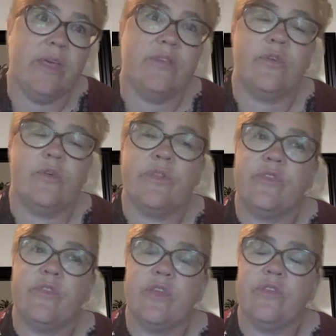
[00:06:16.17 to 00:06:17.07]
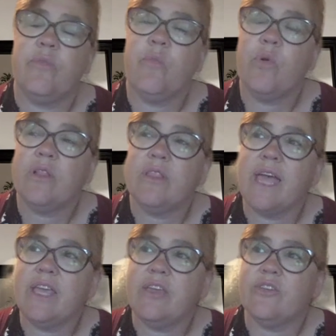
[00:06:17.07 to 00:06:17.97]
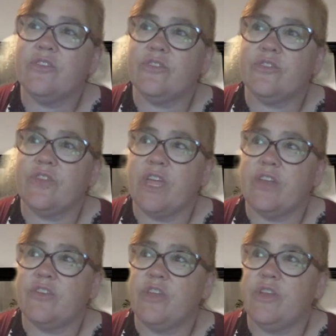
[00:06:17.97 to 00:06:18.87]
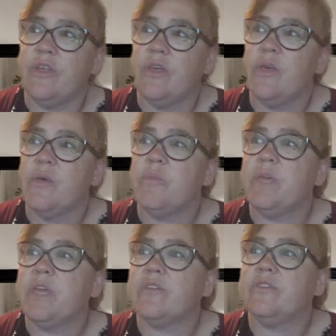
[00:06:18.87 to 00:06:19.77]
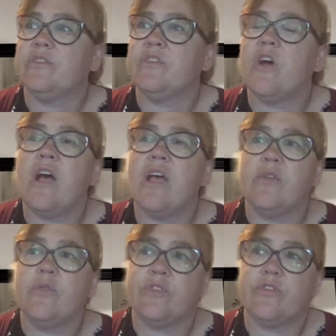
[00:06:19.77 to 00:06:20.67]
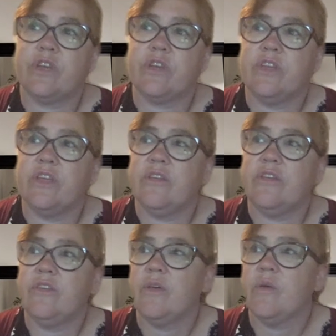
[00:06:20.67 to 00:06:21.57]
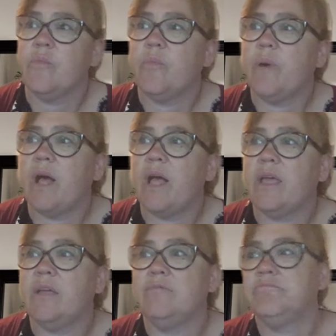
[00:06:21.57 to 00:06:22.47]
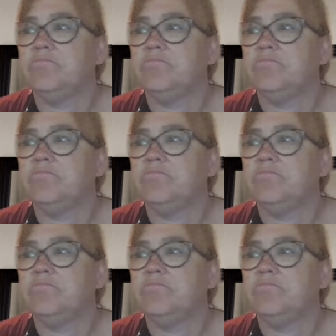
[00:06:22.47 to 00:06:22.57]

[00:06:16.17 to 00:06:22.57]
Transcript: So it's more like your dissertation because it's not restricted by